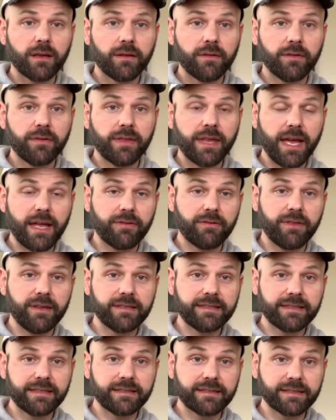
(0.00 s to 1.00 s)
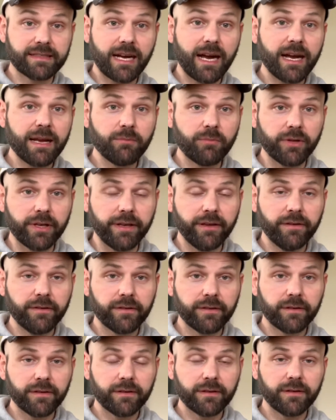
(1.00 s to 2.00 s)
that this is
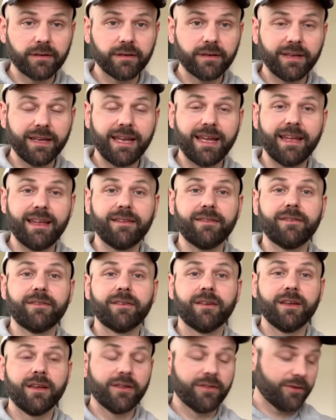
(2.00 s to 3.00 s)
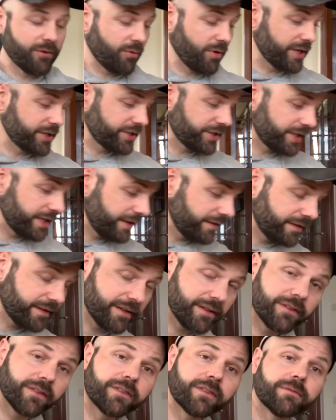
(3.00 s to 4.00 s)
timeless, and the question
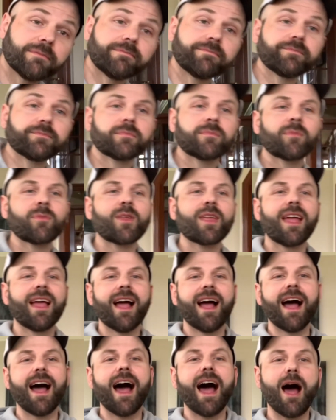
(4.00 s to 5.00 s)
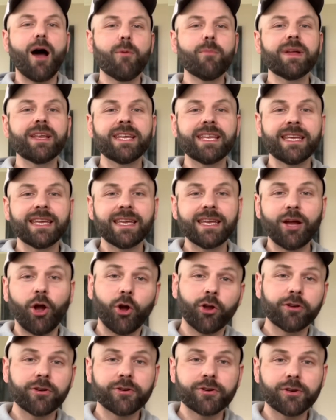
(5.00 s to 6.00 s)
is how many
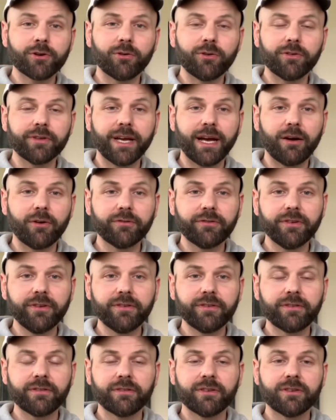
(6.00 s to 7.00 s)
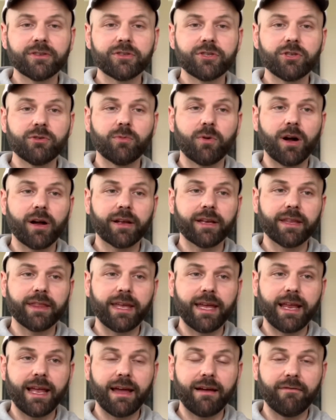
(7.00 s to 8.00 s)
100-year-old houses do you walk in
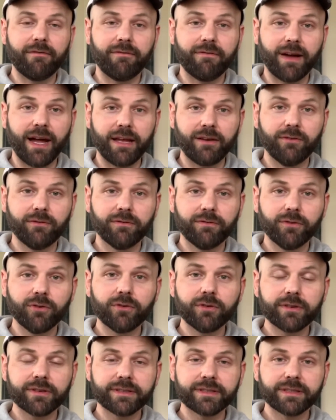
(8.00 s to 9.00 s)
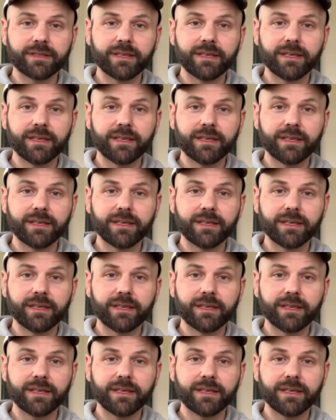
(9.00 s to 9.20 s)
that have vinyl floors